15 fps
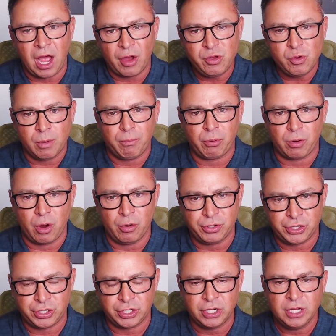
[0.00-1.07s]
you
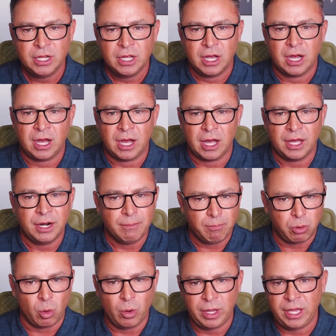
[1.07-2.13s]
approach an
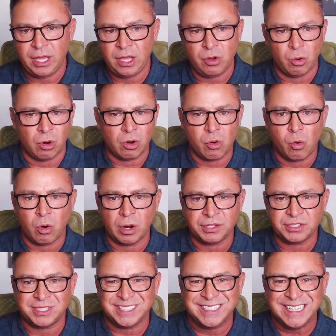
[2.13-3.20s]
employee or a
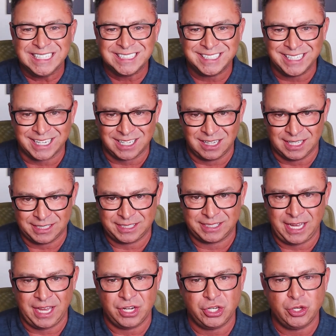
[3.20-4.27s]
statistic, let's
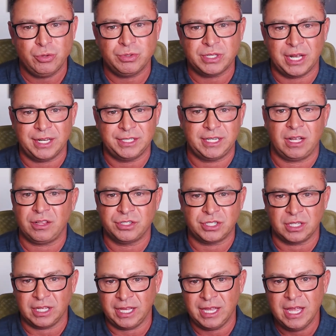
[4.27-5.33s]
say, and use that
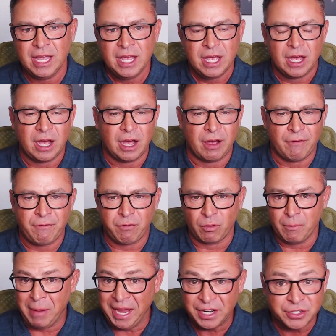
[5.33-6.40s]
intelligently
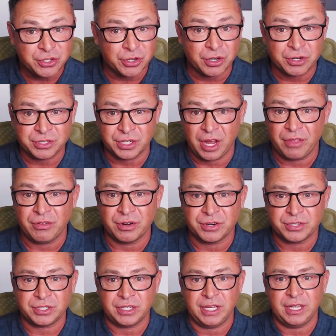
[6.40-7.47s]
for managers and
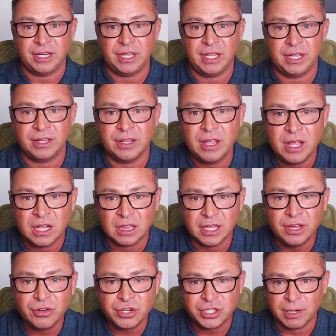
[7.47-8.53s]
others in
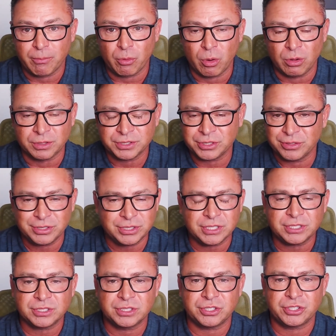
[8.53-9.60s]
leadership roles. So there's
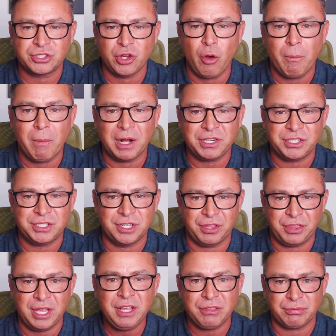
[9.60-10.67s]
just so much to
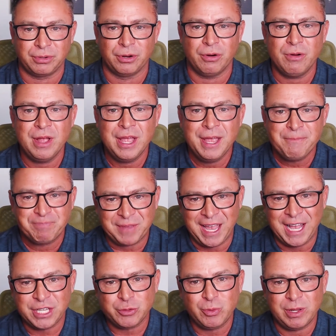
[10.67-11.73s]
think through
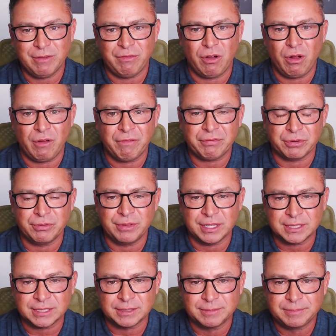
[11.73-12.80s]
as we evolve through
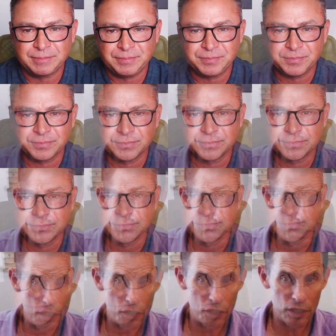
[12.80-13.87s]
this. I liked how you
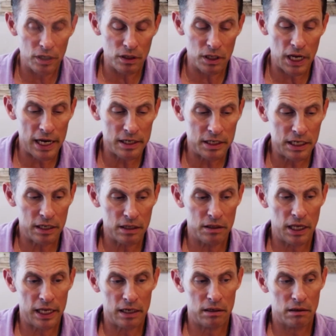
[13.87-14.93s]
positioned the idea
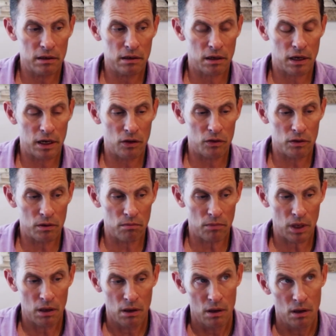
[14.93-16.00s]
that,
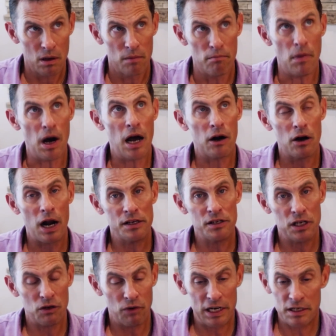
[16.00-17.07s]

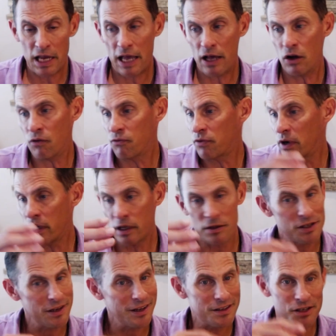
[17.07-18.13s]
modernizing retail for
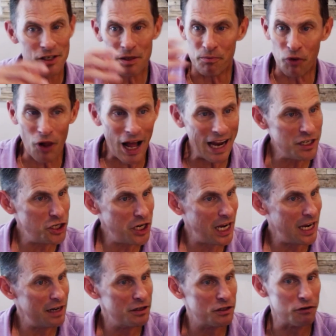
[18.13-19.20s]
its supply
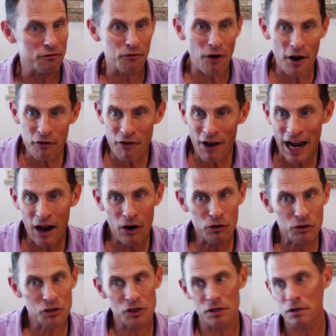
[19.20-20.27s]
chain to front of
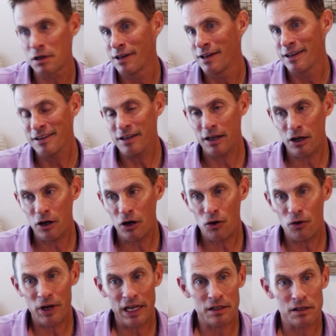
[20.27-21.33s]
house,
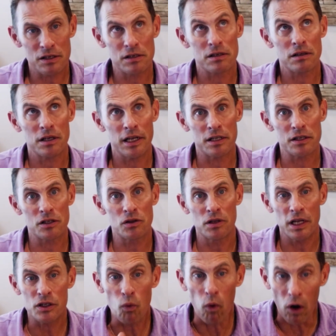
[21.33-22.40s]

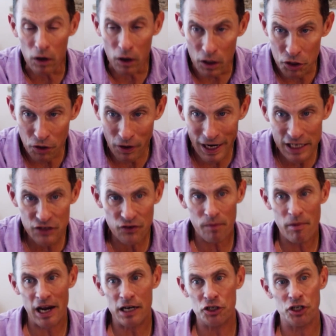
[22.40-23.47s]
it's worker
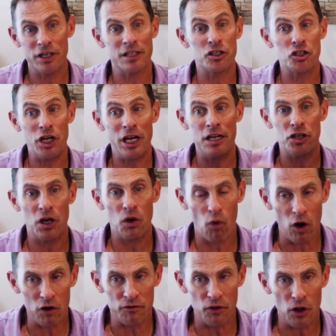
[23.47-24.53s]
transformation, it's changing
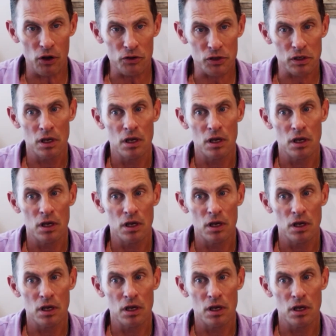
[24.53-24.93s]
workflows.